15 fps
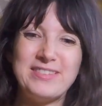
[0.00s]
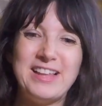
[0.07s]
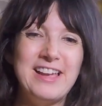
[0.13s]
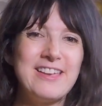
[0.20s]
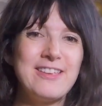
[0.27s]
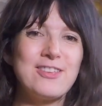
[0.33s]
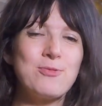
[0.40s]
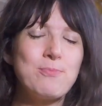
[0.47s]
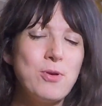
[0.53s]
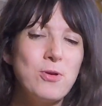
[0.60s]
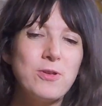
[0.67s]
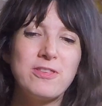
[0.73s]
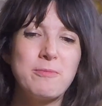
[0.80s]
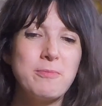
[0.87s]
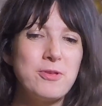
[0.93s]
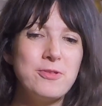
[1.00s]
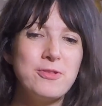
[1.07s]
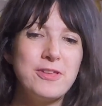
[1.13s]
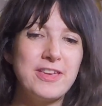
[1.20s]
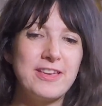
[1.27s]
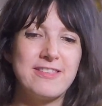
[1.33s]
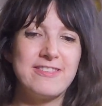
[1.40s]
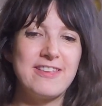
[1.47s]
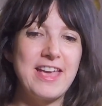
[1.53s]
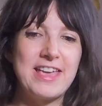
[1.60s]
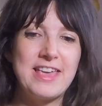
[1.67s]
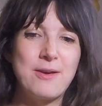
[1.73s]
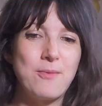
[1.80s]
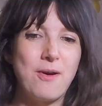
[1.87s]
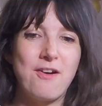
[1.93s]
It's portable, you can
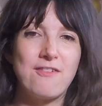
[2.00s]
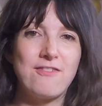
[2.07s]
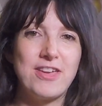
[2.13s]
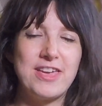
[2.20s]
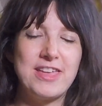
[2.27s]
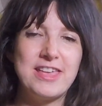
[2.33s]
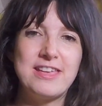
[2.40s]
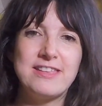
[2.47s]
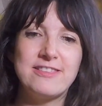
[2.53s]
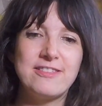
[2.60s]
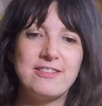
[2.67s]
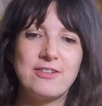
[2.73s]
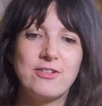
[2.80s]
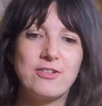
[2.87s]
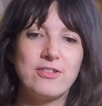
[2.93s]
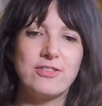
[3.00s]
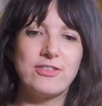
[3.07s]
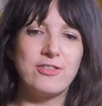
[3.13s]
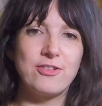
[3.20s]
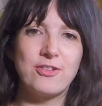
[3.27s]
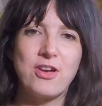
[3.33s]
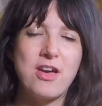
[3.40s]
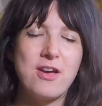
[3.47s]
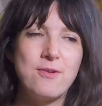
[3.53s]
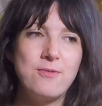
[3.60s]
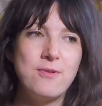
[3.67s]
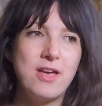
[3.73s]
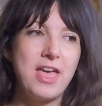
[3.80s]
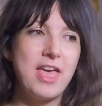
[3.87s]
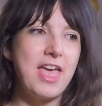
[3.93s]
take it wherever you need to go,
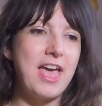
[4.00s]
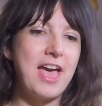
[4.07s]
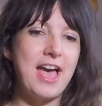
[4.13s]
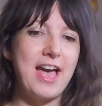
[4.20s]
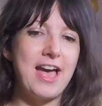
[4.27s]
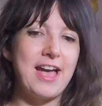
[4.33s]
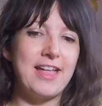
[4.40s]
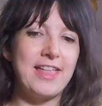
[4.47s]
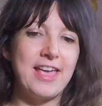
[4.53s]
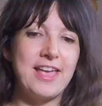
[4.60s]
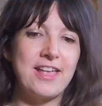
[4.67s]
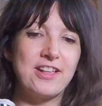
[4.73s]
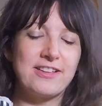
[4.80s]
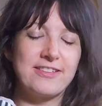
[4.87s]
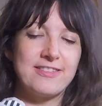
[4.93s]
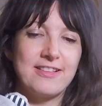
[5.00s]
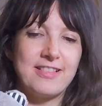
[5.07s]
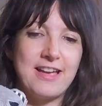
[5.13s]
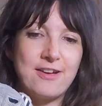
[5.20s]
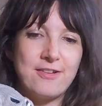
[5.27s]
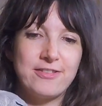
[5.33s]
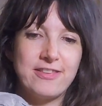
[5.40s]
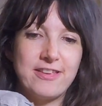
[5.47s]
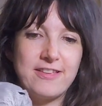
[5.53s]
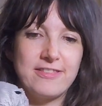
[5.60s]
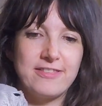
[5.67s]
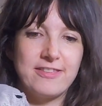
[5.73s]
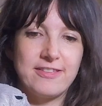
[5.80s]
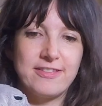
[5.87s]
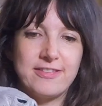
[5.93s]
and it just allows it
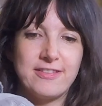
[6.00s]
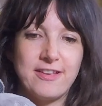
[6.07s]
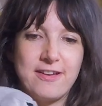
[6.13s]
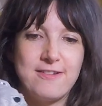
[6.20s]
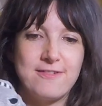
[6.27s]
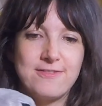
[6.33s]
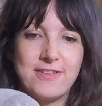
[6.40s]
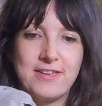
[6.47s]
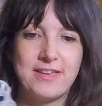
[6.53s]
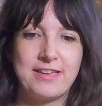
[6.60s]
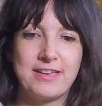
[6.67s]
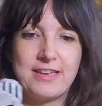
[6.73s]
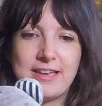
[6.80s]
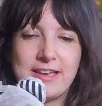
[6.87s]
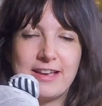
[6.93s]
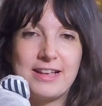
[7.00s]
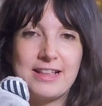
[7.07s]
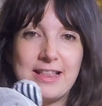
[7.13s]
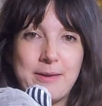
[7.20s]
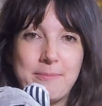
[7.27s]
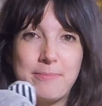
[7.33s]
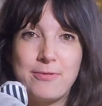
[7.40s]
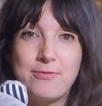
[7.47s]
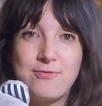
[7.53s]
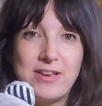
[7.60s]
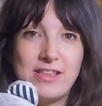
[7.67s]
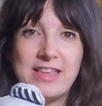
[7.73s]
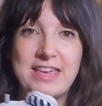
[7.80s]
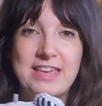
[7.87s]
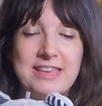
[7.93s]
to sort of clip
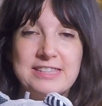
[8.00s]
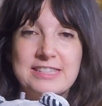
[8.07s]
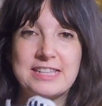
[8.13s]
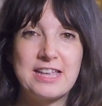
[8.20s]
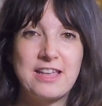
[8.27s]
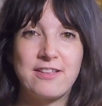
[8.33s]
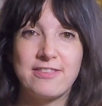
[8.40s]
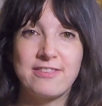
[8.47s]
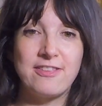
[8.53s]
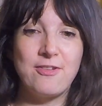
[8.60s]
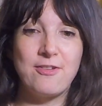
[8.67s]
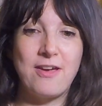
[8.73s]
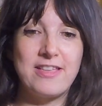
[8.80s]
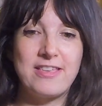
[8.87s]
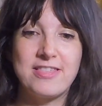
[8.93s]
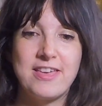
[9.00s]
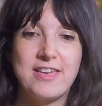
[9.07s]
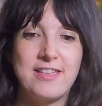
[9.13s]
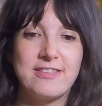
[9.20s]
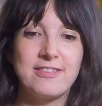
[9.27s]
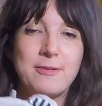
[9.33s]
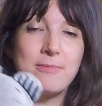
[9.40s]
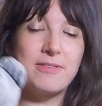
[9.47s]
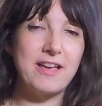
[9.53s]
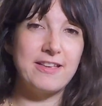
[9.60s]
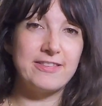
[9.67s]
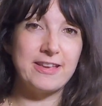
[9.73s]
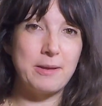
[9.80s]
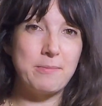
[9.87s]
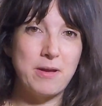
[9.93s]
really easily onto anything.
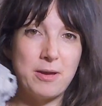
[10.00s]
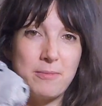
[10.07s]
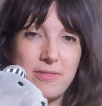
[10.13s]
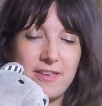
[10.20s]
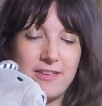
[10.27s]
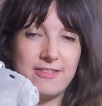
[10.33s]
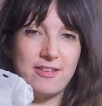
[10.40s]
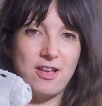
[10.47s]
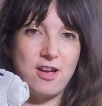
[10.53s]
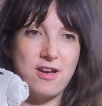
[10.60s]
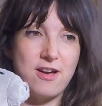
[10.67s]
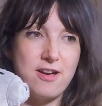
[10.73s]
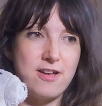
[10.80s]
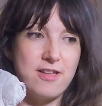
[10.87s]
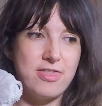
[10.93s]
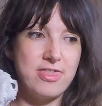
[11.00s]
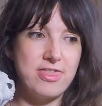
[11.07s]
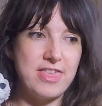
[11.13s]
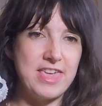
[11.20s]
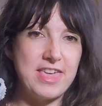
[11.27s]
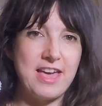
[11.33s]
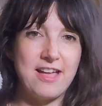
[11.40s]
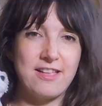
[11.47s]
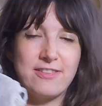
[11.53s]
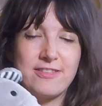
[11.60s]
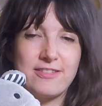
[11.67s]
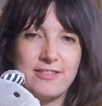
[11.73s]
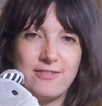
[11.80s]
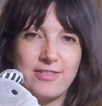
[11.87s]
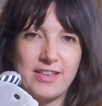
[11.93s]
Sometimes I pop this on the
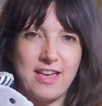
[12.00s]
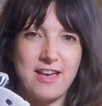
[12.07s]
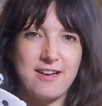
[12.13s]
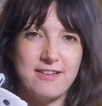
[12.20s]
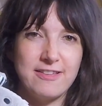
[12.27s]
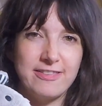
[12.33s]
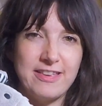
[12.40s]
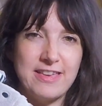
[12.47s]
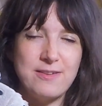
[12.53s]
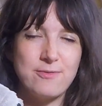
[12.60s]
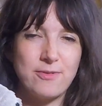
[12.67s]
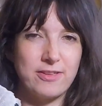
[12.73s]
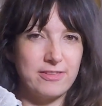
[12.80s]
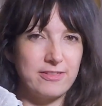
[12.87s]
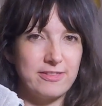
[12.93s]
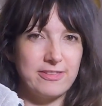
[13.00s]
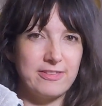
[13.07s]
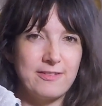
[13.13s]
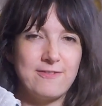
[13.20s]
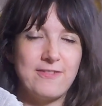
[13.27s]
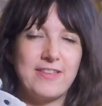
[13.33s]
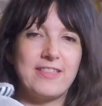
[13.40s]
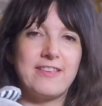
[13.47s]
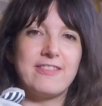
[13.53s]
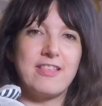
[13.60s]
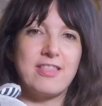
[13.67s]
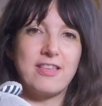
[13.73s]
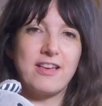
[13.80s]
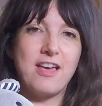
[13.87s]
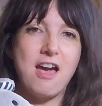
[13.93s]
handle of the car seat once Finley's
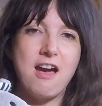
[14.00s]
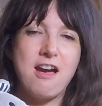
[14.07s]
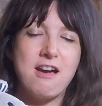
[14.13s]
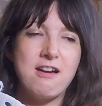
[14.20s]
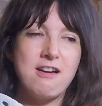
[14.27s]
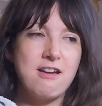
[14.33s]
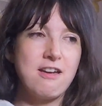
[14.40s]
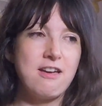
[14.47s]
in the car,